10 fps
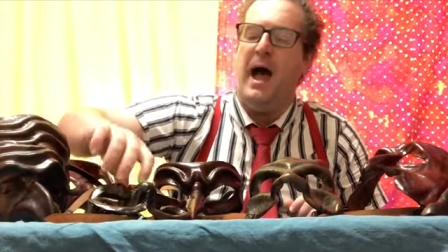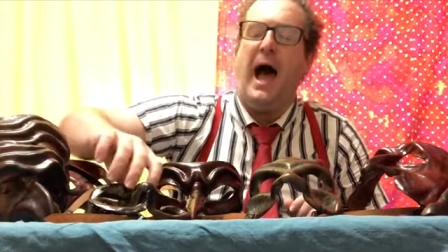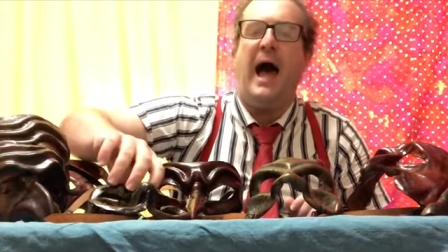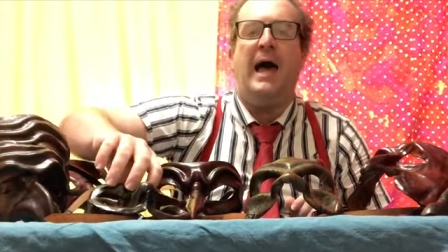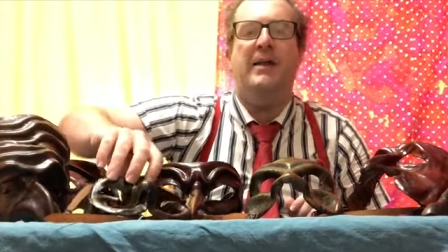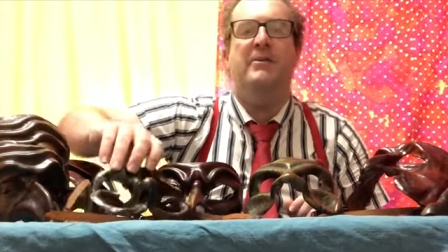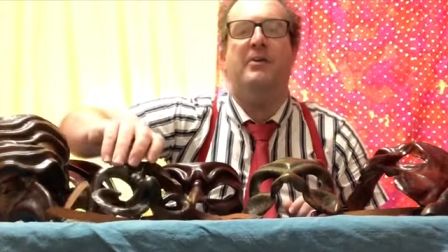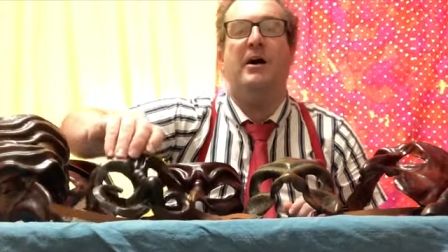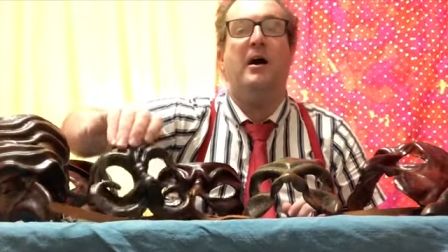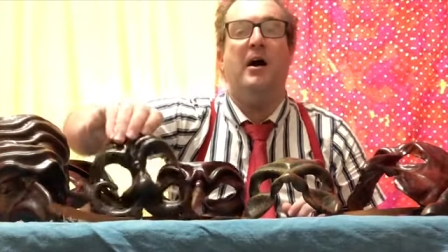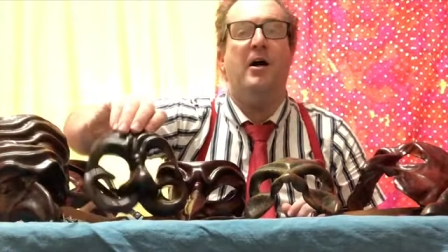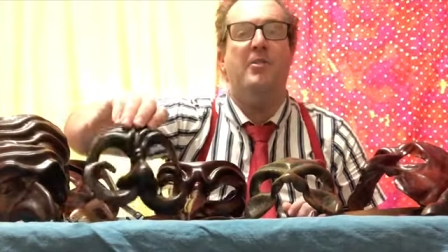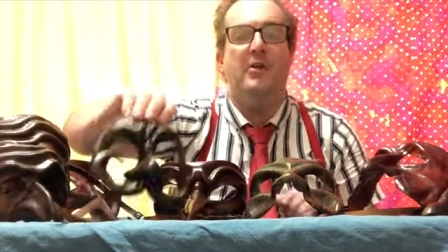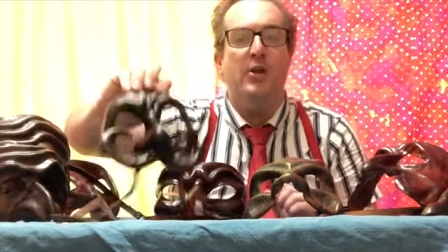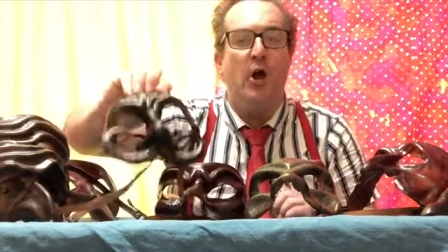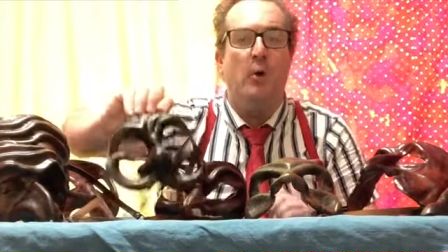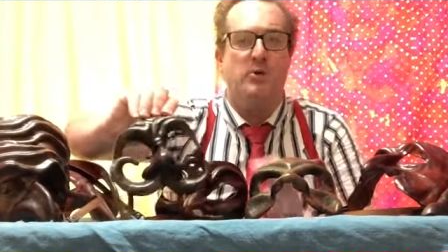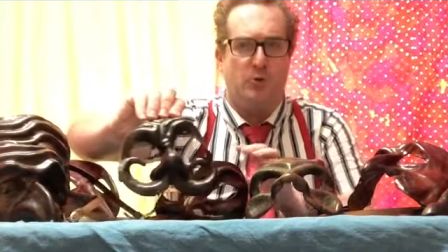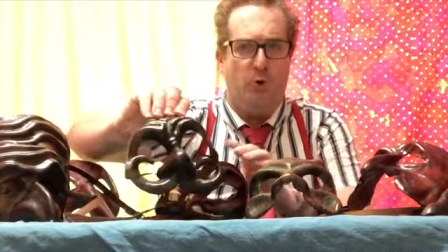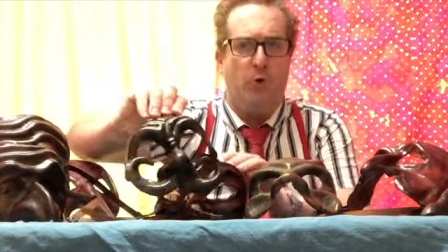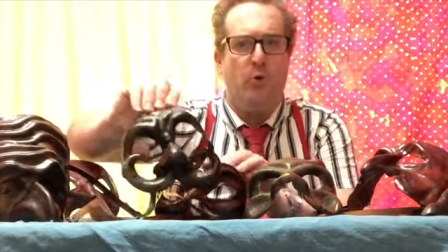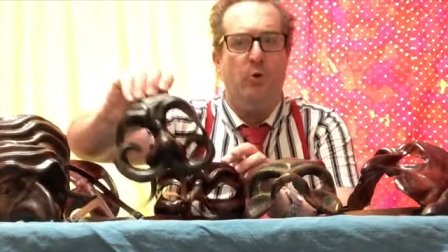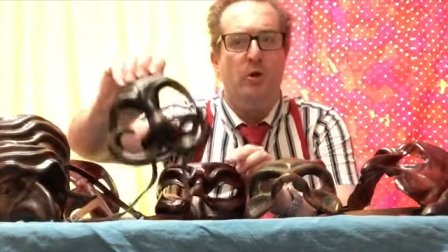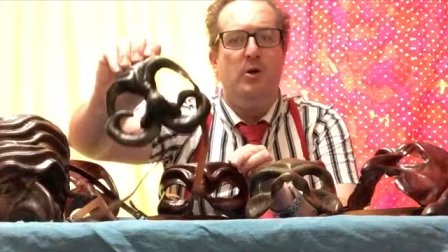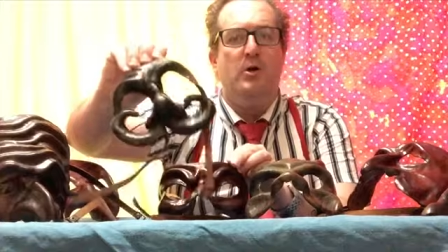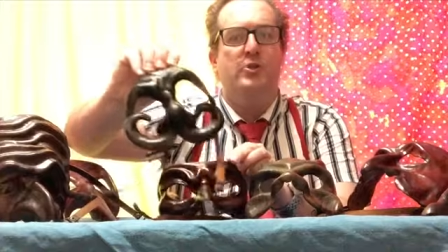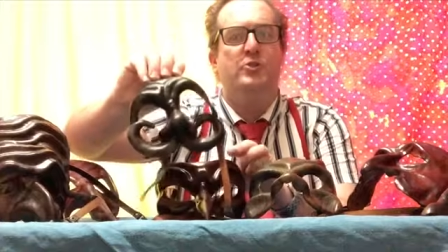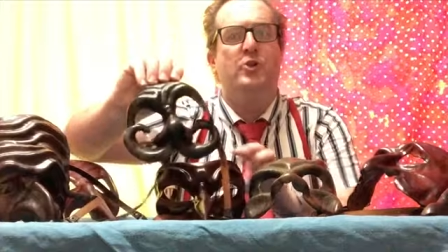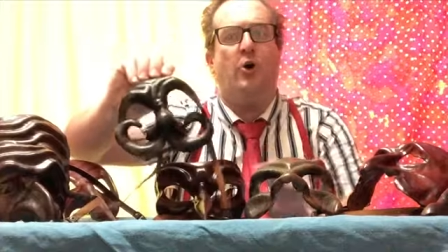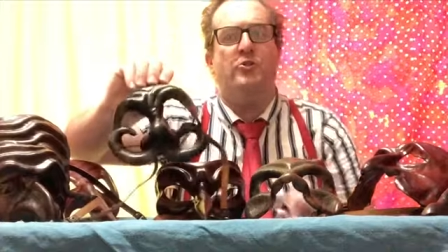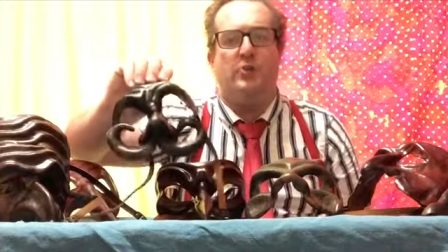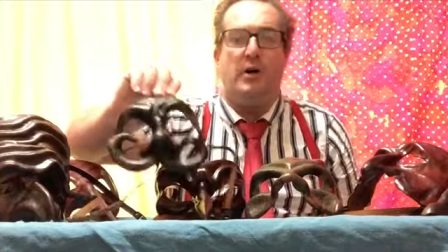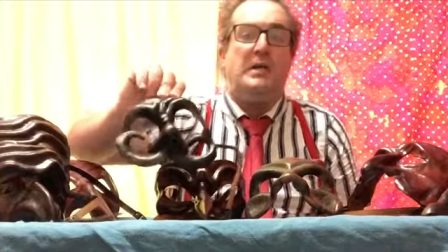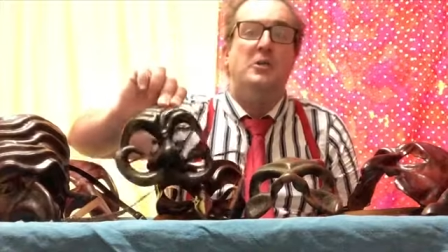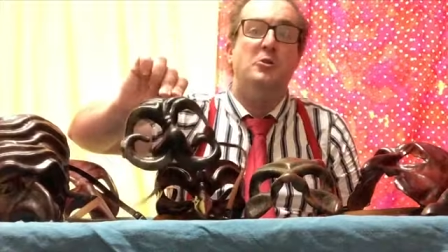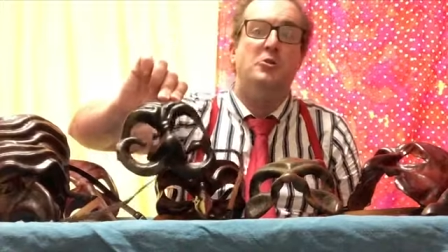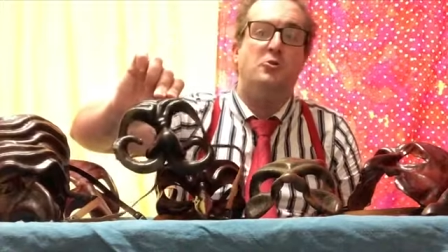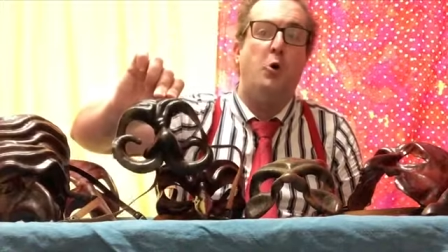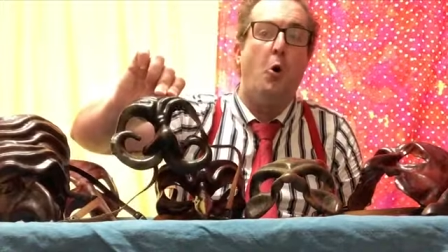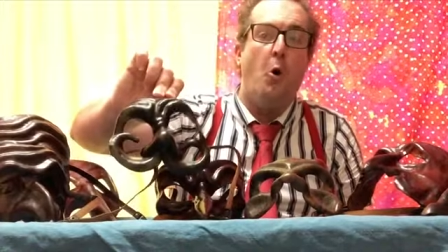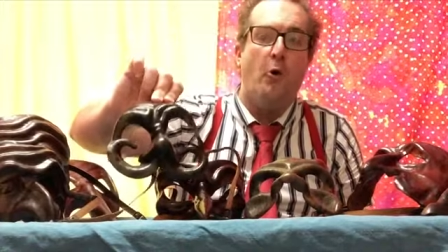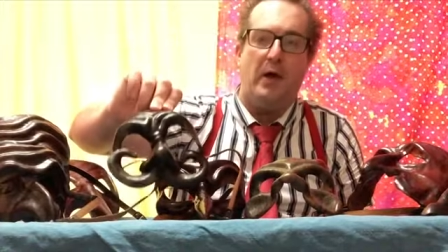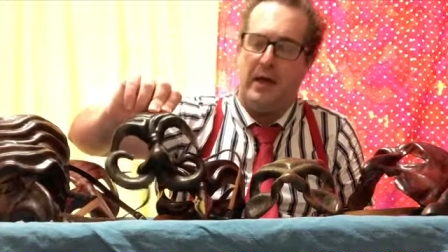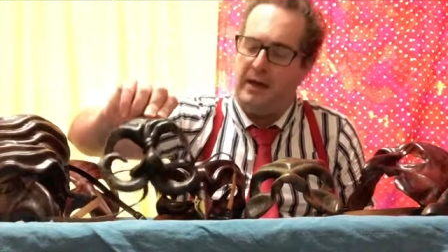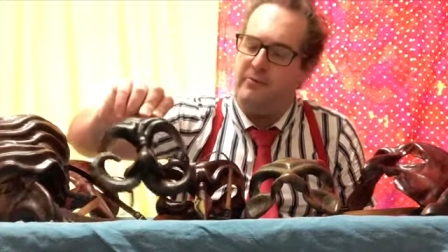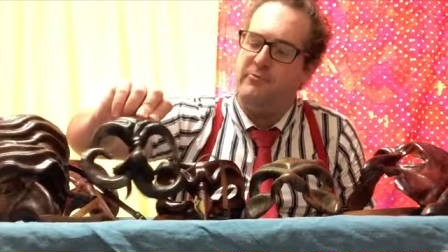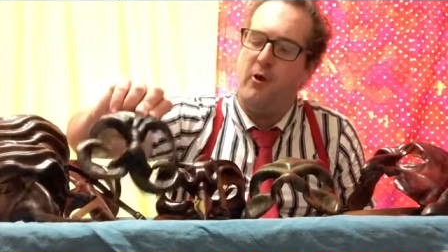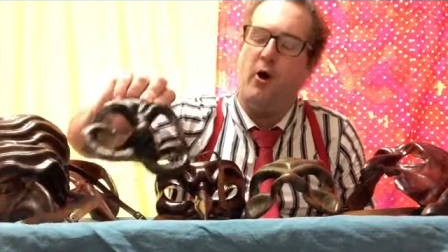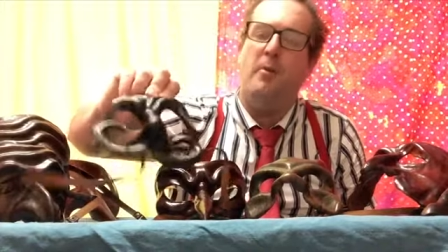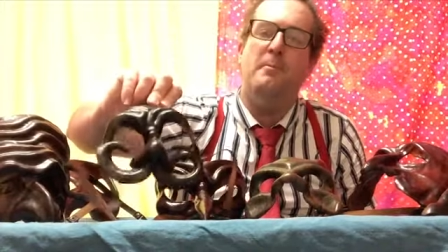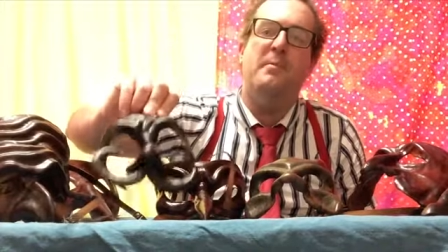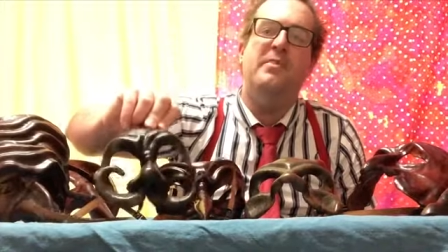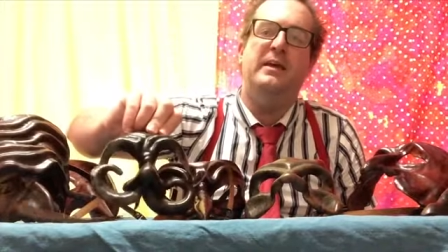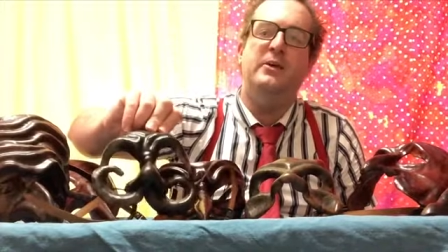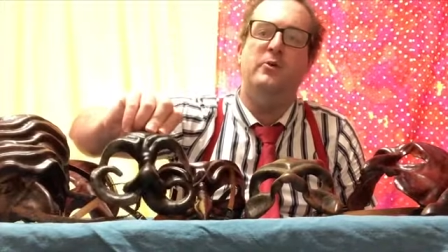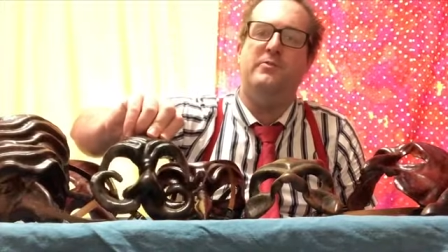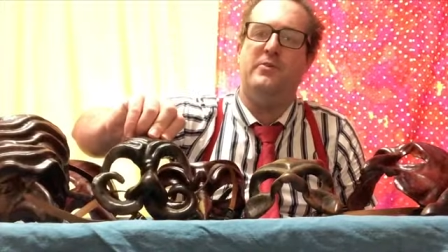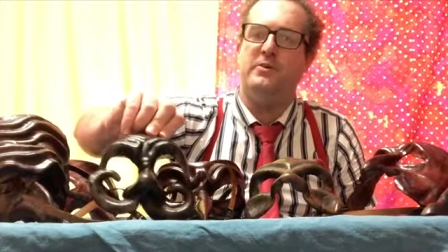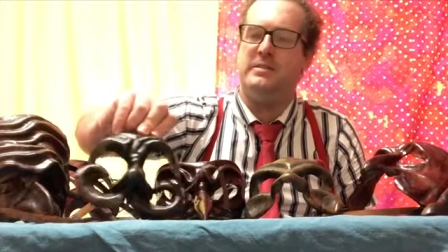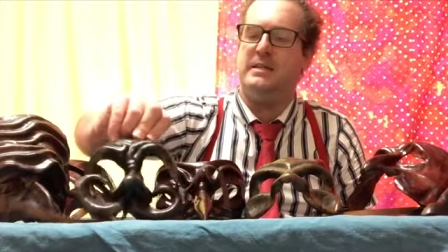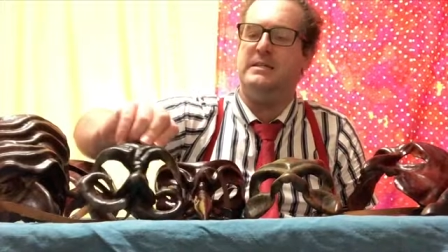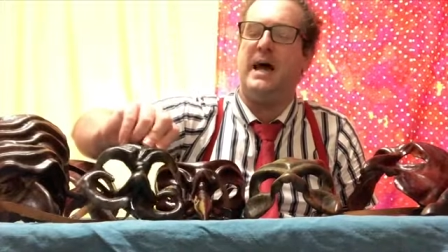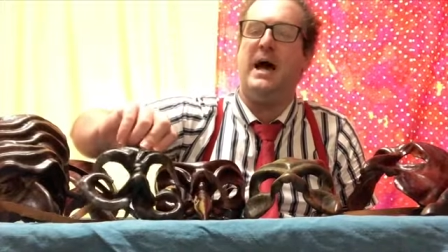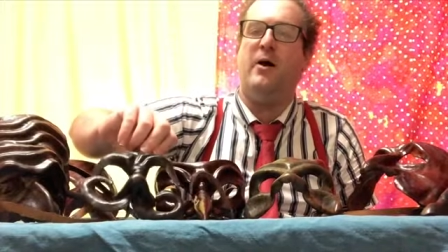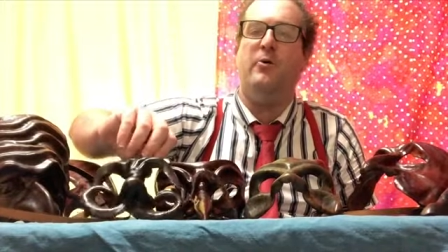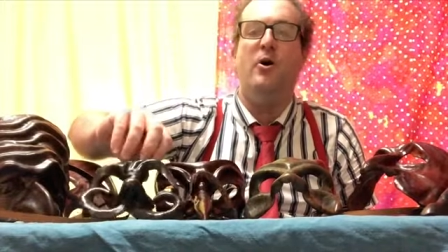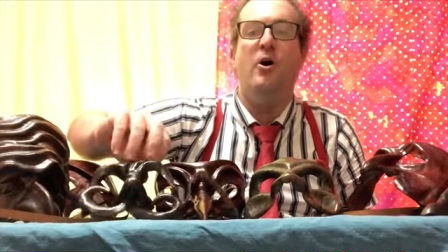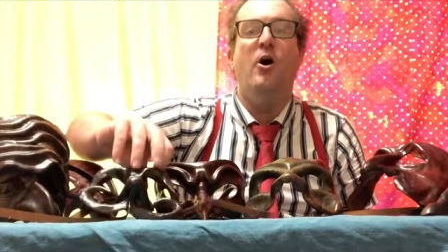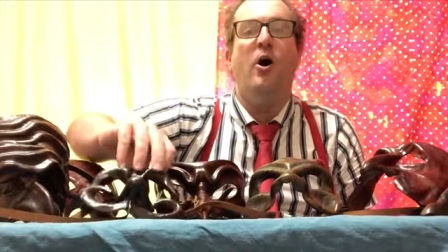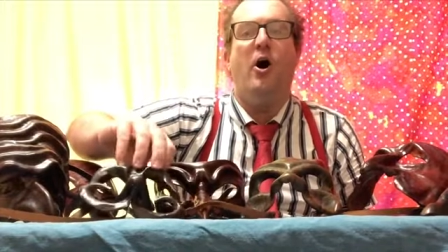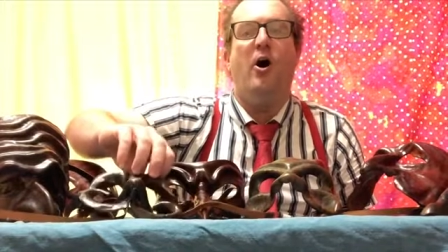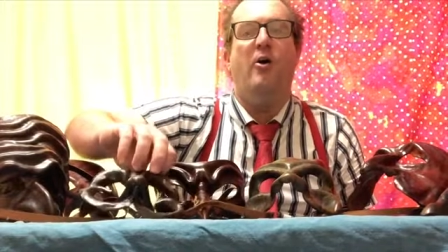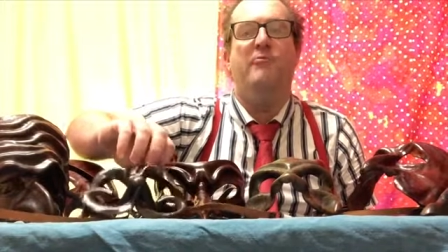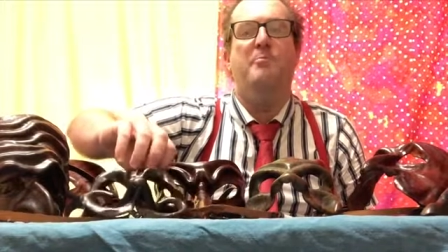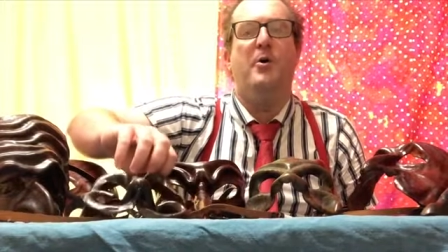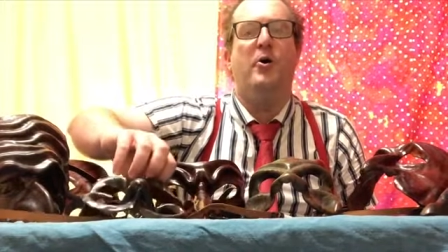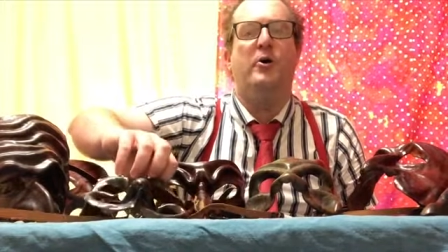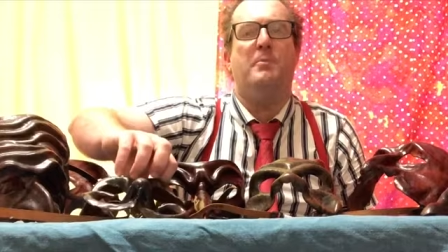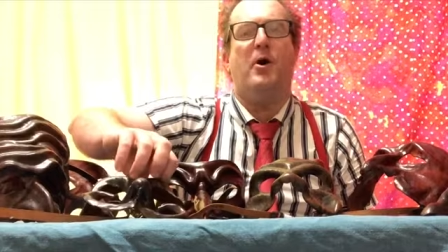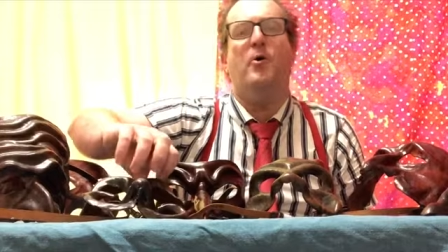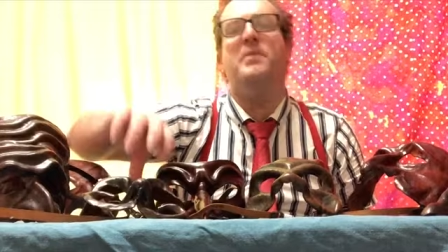and the know-it-all doctor, Il Dottore, from the university town of Bergamo.